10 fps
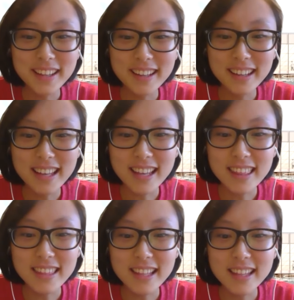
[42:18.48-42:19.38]
Okay,
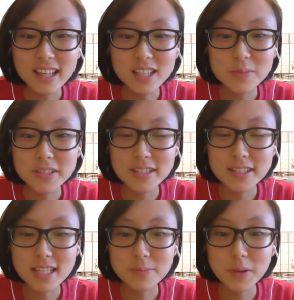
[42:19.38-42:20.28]
and then the next person
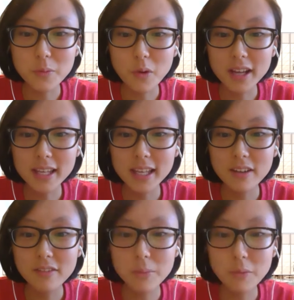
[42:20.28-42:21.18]
says, been walking
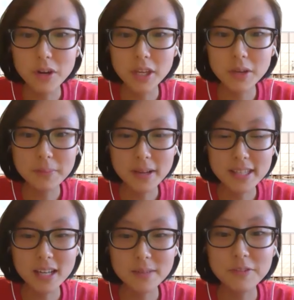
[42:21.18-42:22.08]
every morning with my
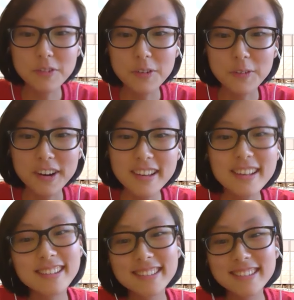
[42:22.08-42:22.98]
dad before
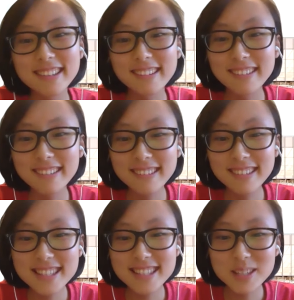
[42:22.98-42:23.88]
work. Oh,
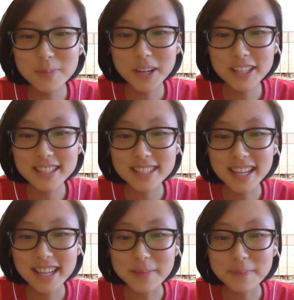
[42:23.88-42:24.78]
it's nice bonding
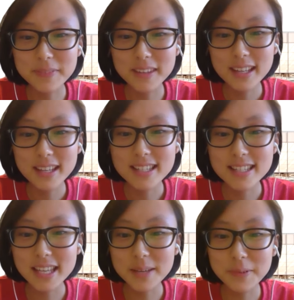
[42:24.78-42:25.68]
time.
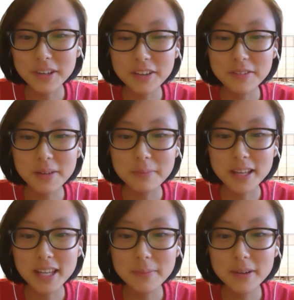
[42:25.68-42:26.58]
Skateboarding around my
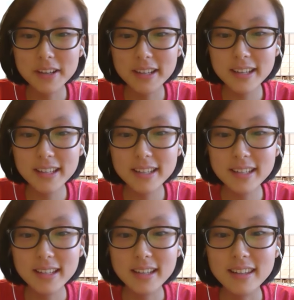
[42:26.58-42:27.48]
neighborhood.
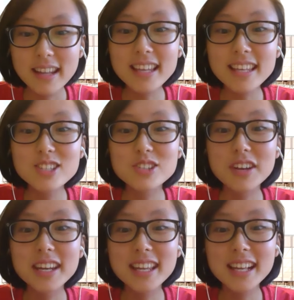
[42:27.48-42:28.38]
Nike
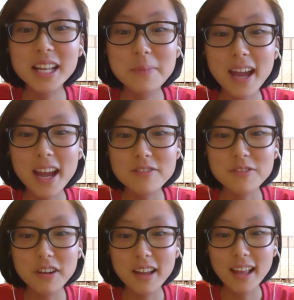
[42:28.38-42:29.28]
Training Club app for